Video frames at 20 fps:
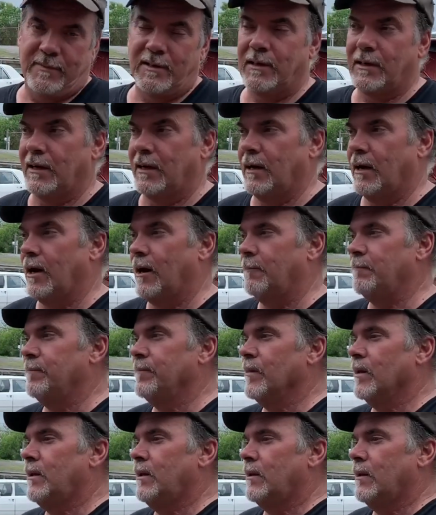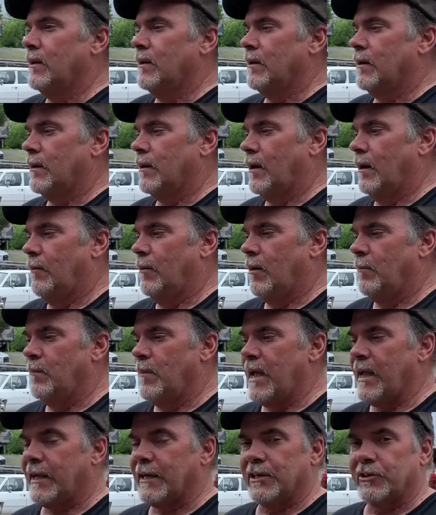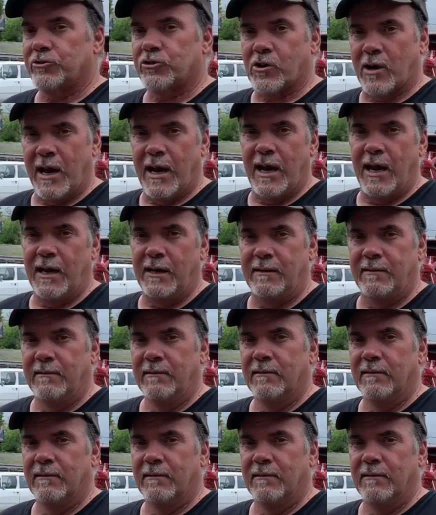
I'm making a trade